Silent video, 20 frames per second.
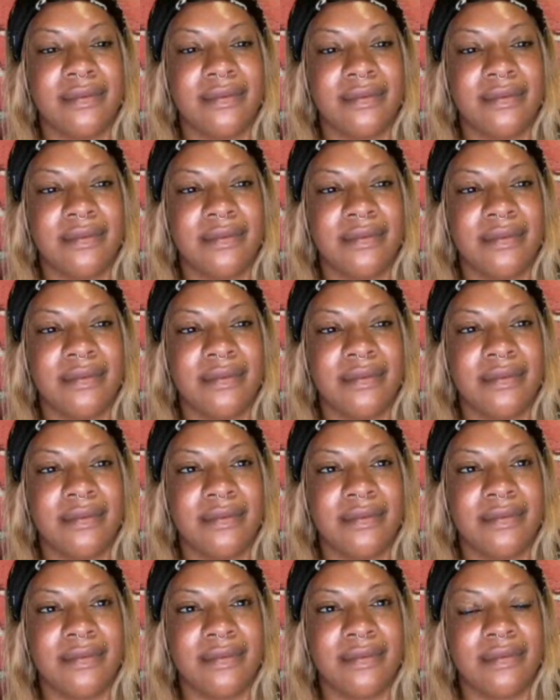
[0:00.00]

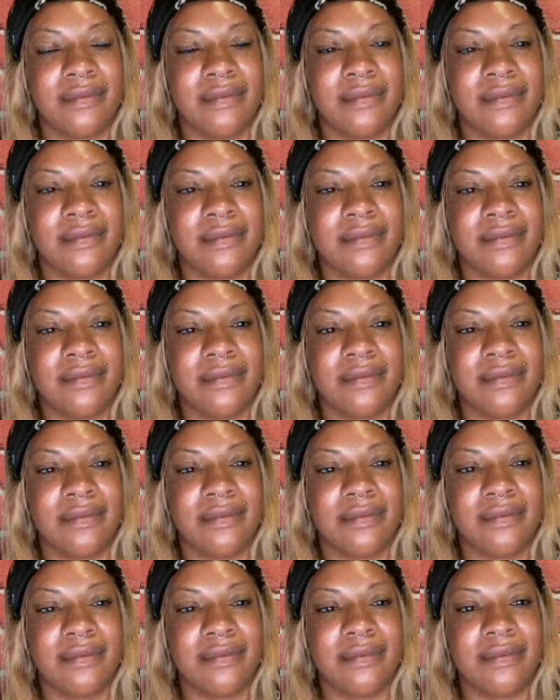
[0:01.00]

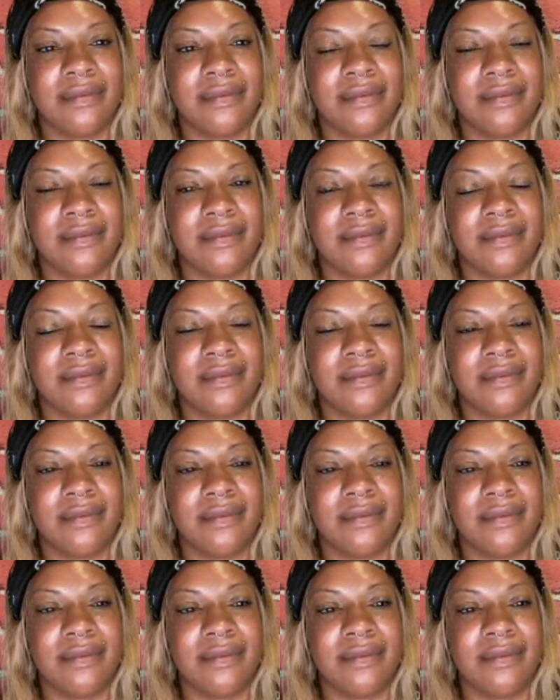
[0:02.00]

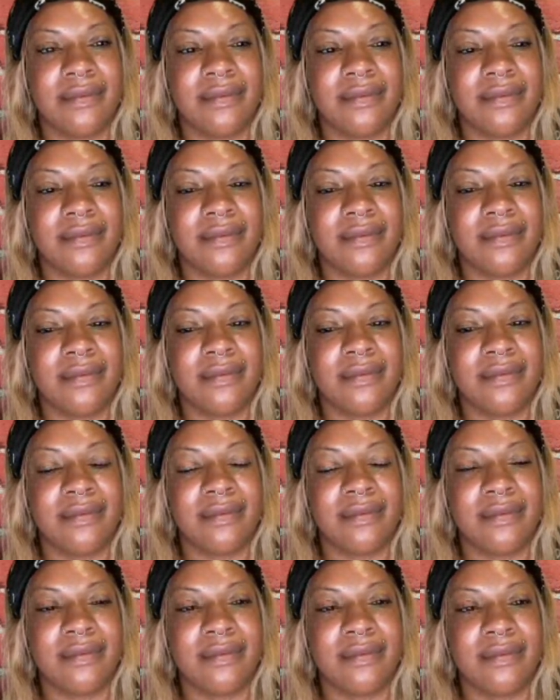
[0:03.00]

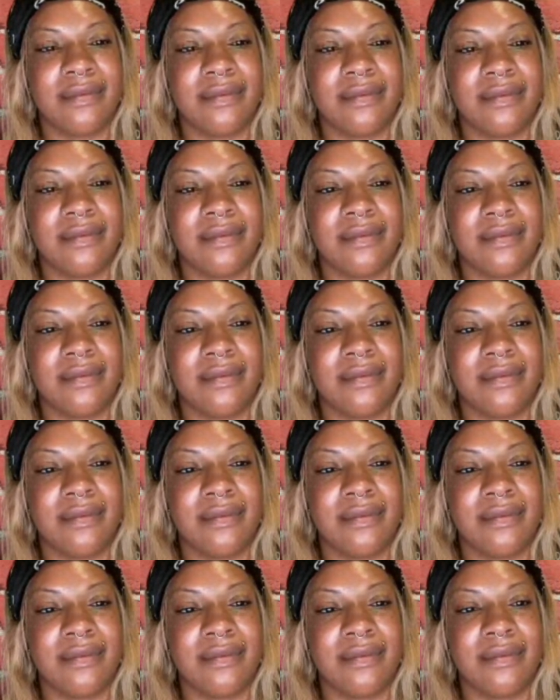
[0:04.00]

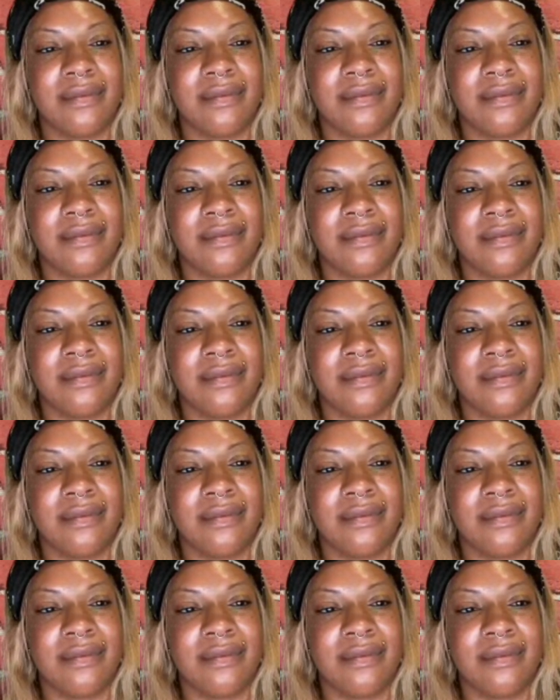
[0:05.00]

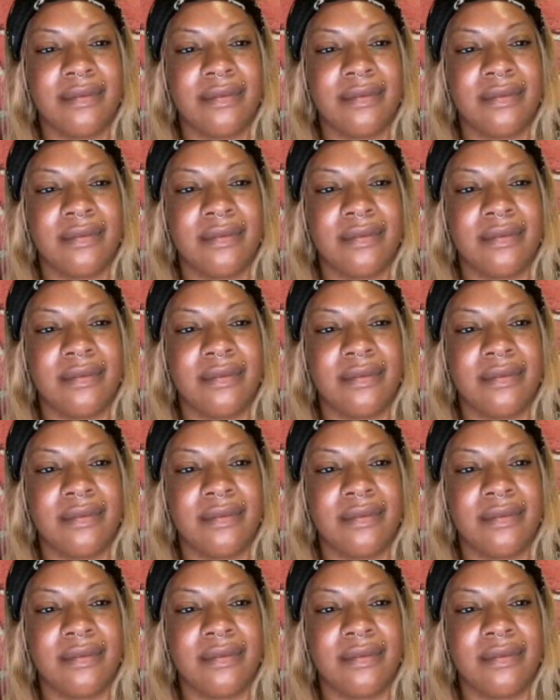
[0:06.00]
This person isn't speaking.